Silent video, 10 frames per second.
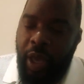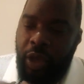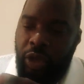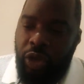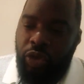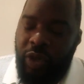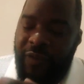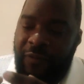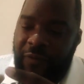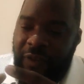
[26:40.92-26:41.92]
You need to
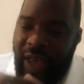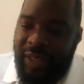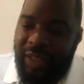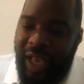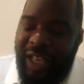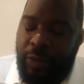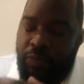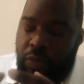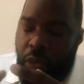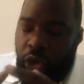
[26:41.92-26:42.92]
invest as
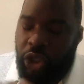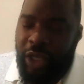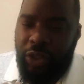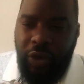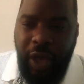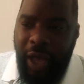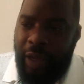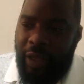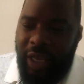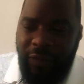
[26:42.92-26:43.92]
much as you
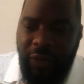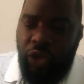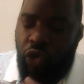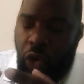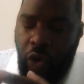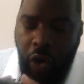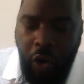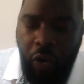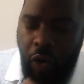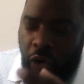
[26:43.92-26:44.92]
can. Give it your
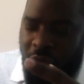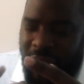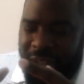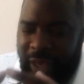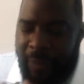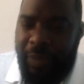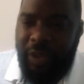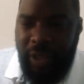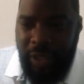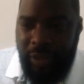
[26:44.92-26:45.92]
all,
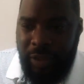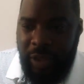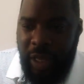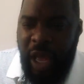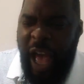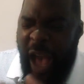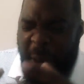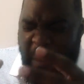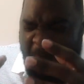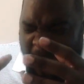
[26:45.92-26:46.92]
110%.
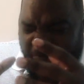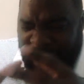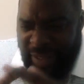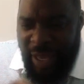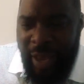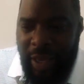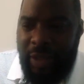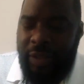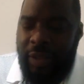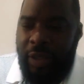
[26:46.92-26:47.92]
Master
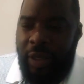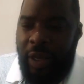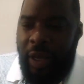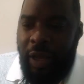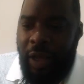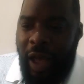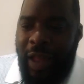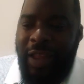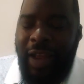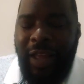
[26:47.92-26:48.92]
it.
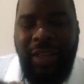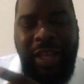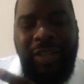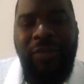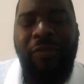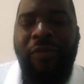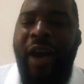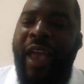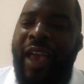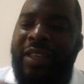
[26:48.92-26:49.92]
And then
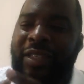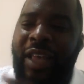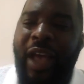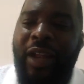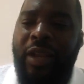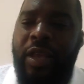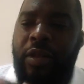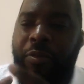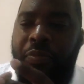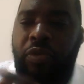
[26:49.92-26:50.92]
identify exactly
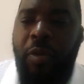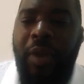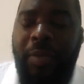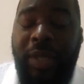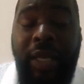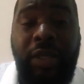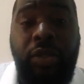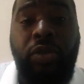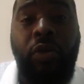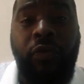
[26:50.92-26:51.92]
the problems that need
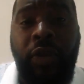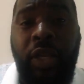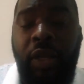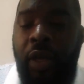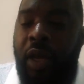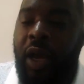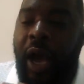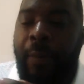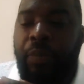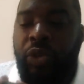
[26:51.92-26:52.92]
solving
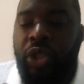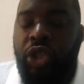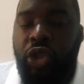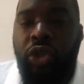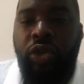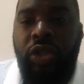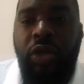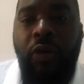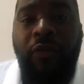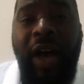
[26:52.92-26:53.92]
and position
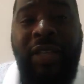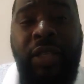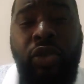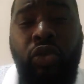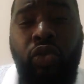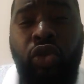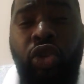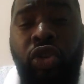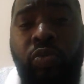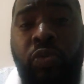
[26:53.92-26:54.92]
yourself as a
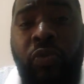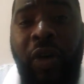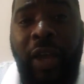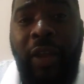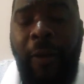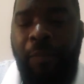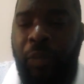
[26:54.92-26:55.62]
solutions provider.